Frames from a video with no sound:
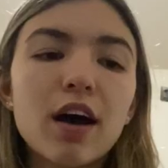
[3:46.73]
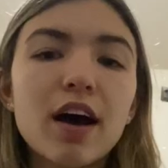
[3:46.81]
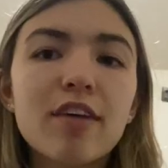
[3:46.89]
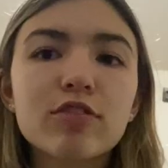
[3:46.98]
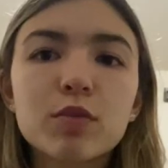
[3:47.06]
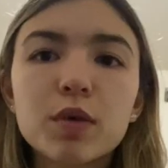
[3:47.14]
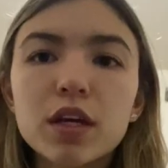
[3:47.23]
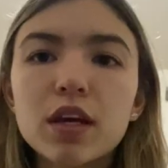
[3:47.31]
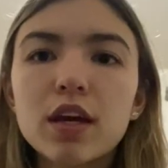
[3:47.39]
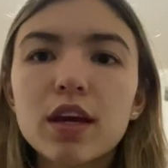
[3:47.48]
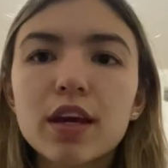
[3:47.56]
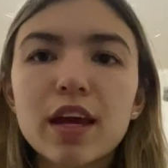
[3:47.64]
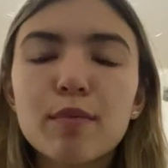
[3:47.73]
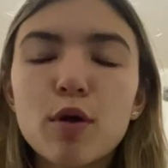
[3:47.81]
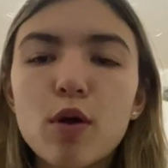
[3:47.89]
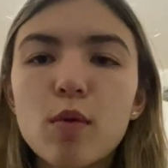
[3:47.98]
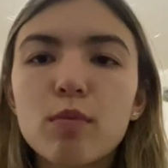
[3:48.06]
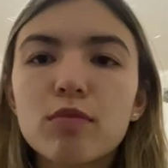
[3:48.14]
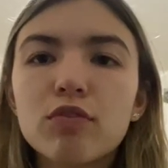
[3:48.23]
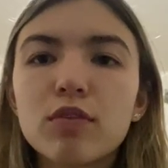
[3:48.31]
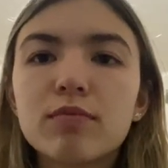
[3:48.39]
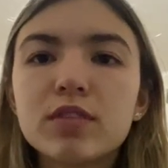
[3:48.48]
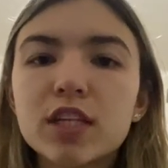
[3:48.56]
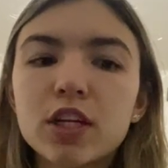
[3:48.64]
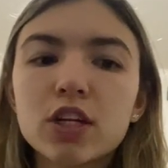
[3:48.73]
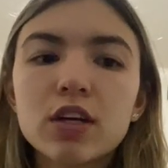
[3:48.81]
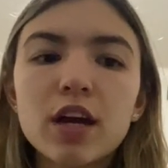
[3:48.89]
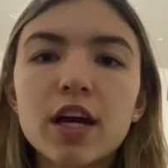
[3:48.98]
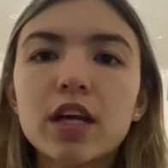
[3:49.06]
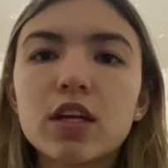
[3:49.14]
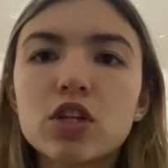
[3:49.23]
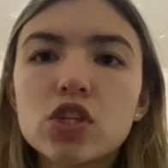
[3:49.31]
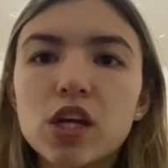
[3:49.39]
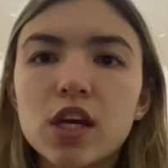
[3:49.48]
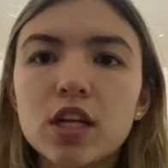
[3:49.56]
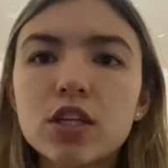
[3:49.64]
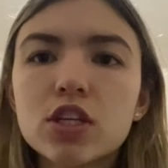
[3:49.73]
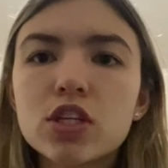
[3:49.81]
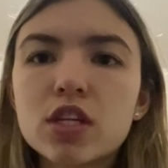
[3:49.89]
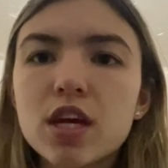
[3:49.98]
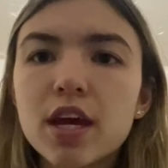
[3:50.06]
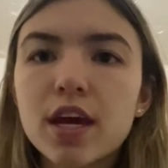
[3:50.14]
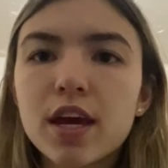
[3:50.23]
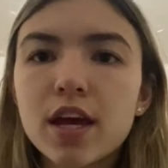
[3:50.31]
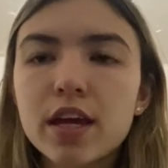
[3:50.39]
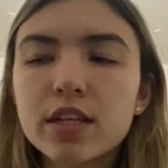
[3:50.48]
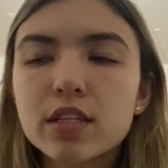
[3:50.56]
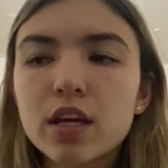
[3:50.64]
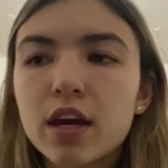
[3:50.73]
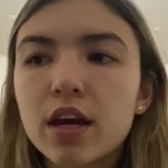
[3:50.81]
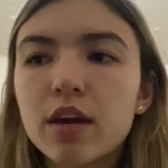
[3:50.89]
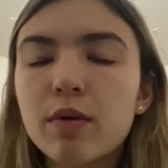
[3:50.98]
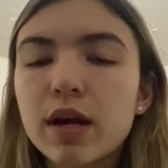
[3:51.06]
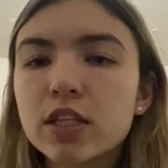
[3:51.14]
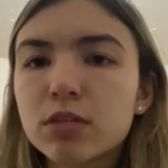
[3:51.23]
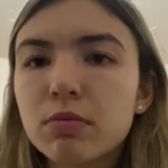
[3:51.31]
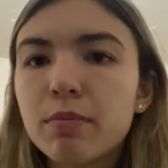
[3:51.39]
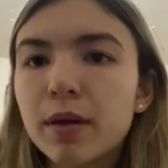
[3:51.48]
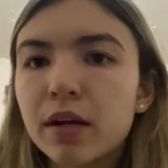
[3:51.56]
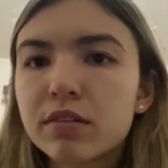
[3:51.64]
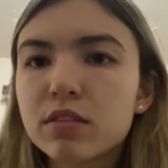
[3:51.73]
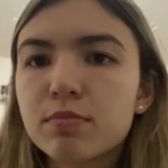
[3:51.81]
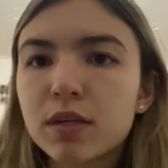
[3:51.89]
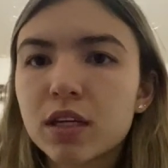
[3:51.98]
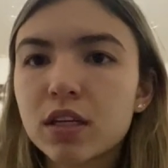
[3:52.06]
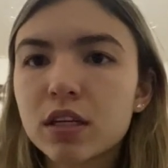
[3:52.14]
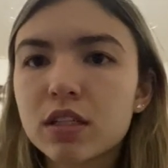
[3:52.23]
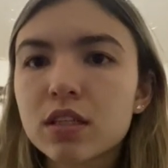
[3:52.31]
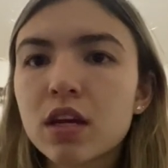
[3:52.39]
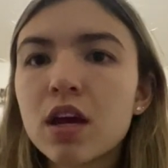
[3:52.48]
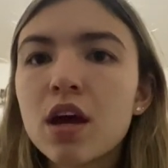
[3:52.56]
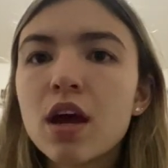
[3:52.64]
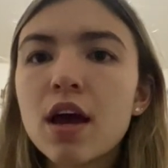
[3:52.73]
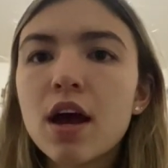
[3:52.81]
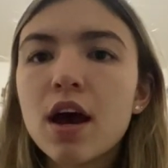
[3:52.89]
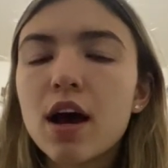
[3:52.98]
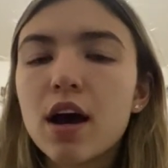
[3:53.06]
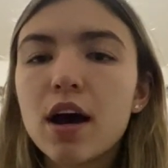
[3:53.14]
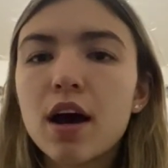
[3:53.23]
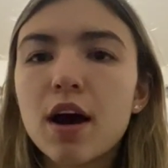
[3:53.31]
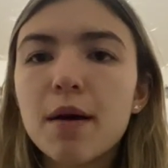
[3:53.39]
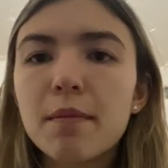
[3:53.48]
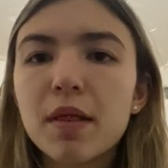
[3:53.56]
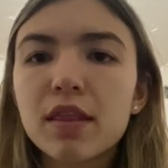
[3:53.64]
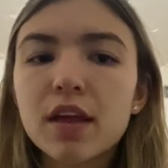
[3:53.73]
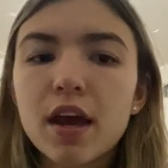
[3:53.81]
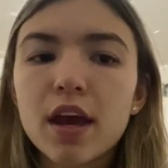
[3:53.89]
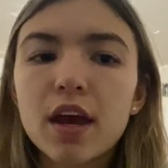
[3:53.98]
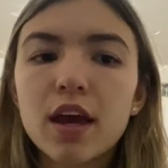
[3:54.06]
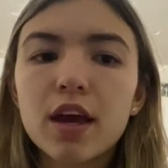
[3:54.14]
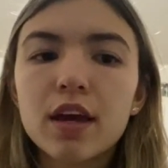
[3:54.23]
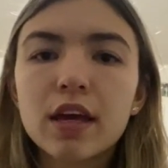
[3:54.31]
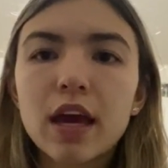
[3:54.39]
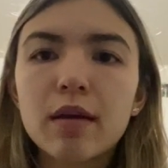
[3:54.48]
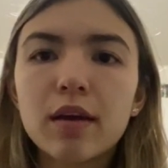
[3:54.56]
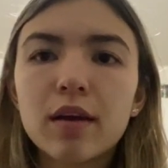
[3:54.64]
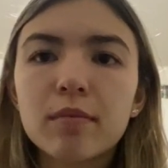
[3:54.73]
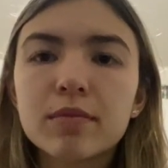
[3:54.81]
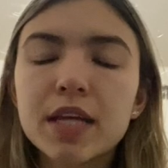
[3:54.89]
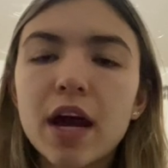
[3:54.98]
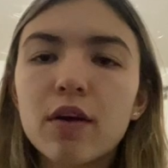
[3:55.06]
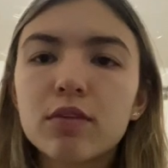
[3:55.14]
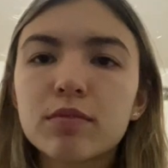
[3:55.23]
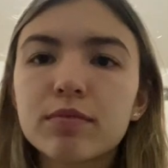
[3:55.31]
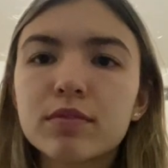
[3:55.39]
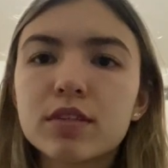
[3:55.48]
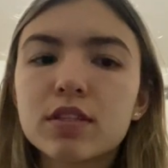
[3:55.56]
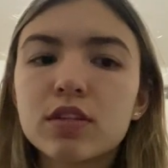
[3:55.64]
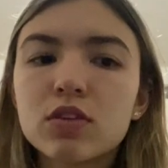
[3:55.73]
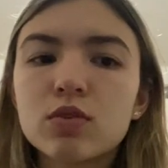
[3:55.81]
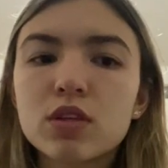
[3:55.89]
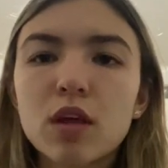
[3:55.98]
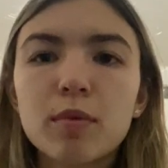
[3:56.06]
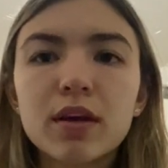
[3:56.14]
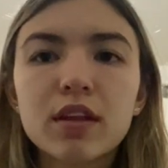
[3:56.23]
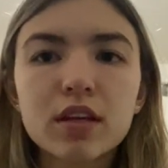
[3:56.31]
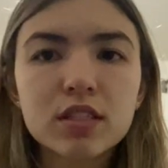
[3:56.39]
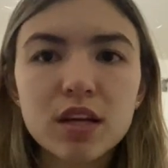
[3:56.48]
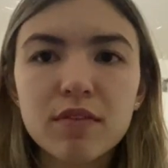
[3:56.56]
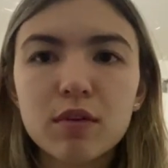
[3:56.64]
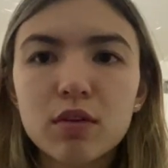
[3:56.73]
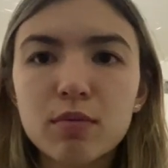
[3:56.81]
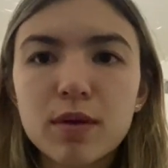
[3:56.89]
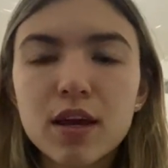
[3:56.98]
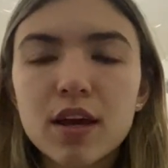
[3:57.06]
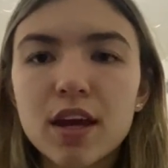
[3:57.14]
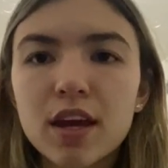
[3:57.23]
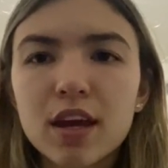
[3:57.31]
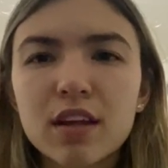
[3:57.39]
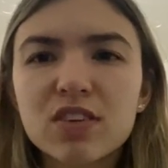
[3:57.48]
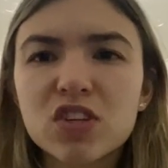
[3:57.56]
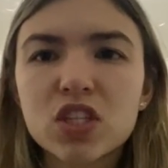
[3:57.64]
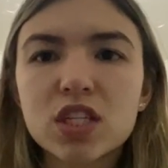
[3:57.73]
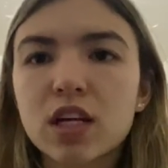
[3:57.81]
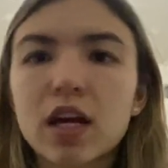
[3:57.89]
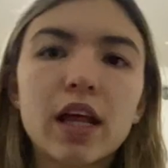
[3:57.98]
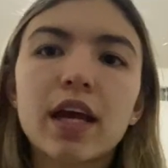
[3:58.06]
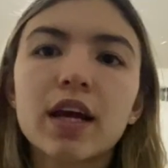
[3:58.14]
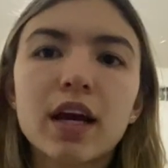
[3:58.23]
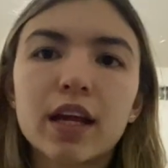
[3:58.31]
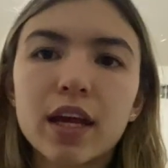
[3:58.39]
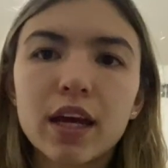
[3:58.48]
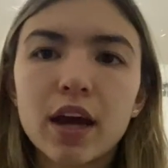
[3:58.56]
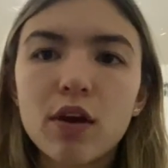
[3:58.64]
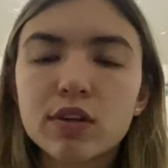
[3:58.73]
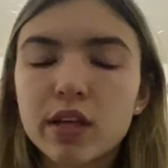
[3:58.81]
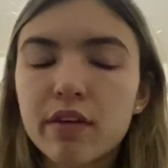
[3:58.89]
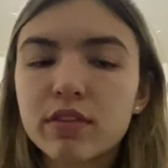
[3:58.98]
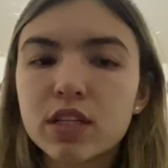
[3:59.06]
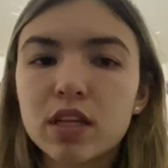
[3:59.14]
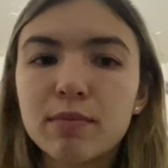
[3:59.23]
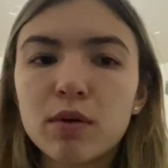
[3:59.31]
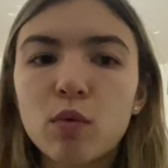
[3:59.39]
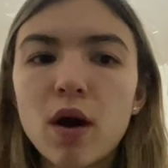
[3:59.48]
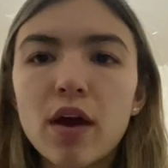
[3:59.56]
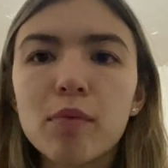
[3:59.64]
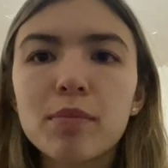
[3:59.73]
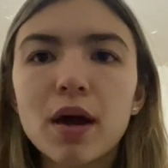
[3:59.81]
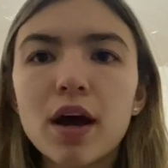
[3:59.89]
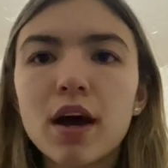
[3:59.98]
After we came home from dinner, I changed and I went and saw my parents because they came down to celebrate Thanksgiving with me and just like kind of hang out because I haven't seen them in a while. But